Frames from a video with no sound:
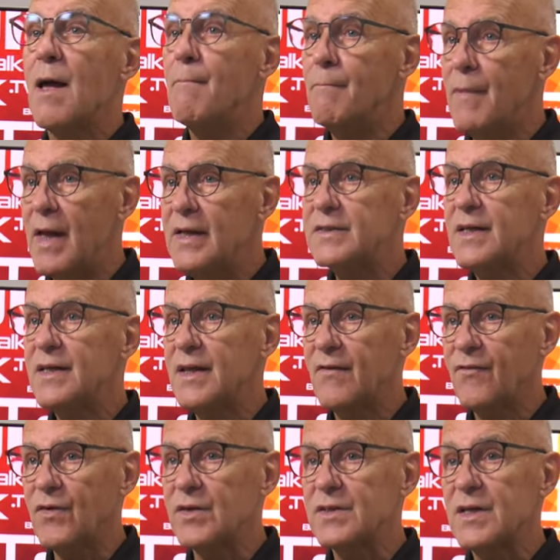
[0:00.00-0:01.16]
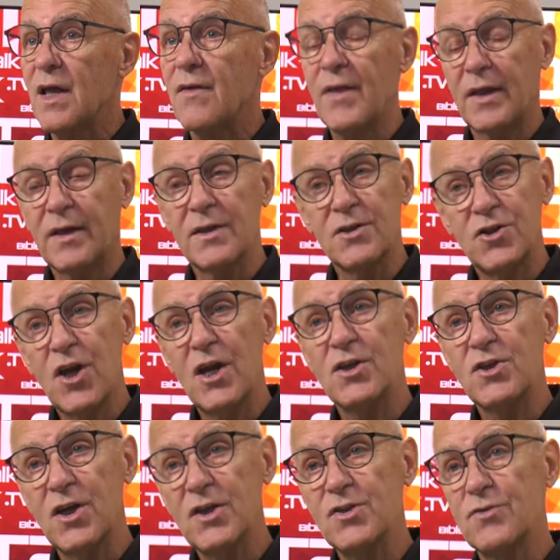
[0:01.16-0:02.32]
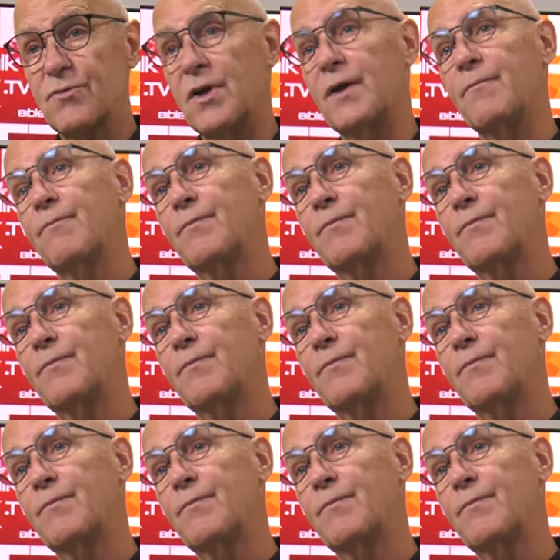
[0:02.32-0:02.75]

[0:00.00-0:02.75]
makes a difference that can change history.